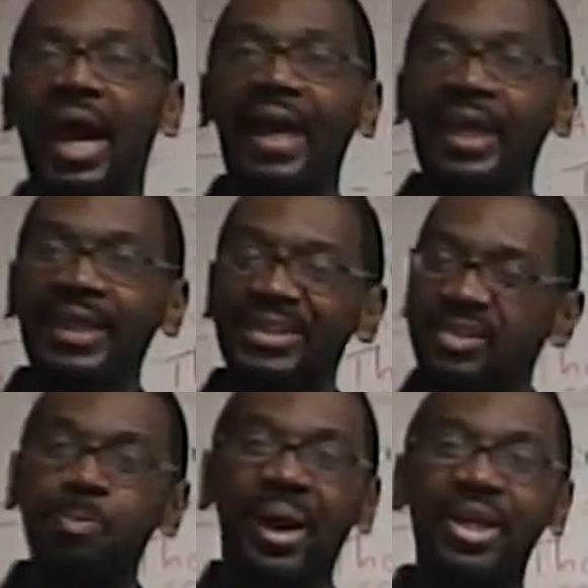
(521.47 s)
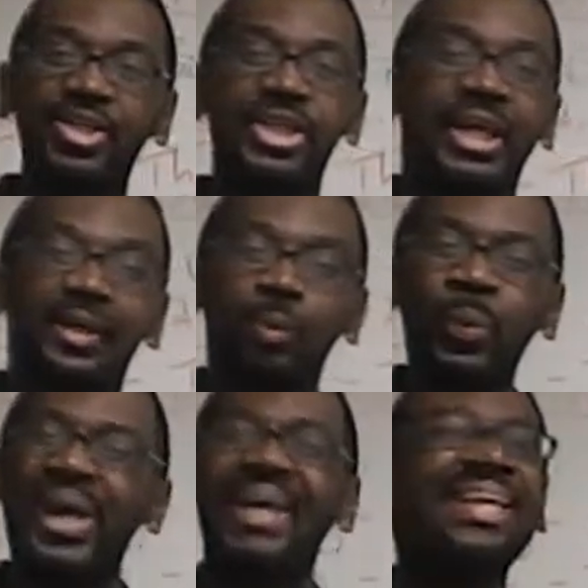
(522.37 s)
and I did Spanish,
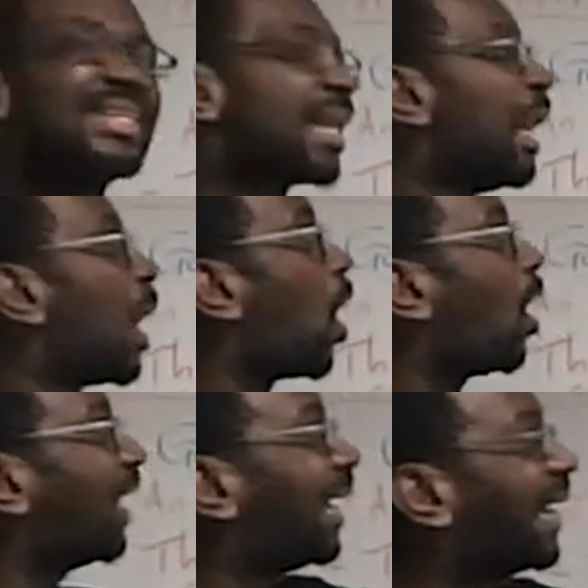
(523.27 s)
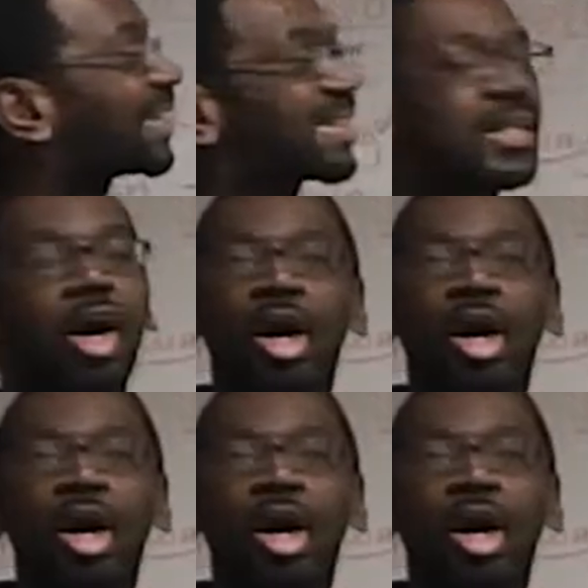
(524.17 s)
we had these long lists